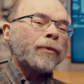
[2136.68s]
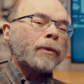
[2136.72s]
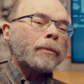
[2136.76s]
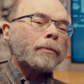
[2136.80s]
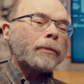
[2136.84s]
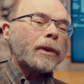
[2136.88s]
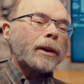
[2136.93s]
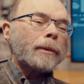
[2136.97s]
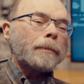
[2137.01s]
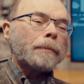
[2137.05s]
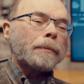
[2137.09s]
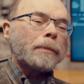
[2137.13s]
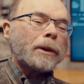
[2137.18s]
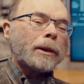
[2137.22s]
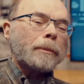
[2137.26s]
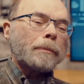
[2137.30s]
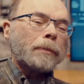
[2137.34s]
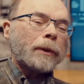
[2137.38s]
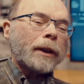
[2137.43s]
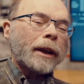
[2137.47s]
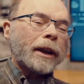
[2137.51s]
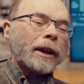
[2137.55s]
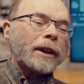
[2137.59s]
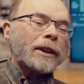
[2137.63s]
Been
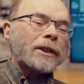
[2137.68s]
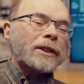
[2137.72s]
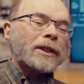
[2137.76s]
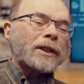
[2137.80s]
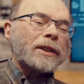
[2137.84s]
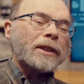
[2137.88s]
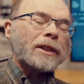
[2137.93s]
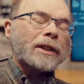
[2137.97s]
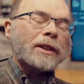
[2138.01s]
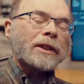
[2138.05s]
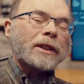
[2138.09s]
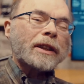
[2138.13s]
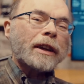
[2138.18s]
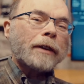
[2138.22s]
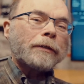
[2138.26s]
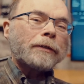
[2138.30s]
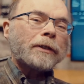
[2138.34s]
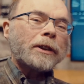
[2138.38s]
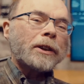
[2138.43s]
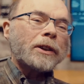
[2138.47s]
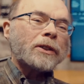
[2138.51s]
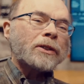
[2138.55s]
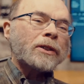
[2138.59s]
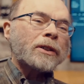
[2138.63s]
playing since the
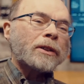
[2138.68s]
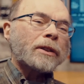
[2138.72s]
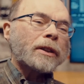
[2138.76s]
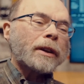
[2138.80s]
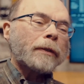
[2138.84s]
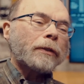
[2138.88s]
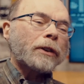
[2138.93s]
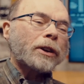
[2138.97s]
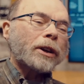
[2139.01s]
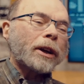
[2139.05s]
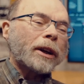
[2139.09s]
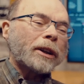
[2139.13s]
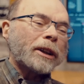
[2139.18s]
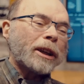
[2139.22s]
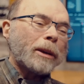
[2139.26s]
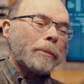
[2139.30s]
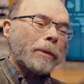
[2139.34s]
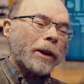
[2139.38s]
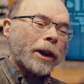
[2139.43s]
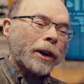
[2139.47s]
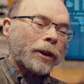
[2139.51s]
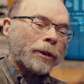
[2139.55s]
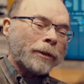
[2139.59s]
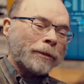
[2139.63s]
70s, never got any
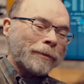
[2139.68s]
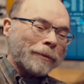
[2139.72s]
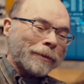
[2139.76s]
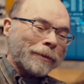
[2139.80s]
better.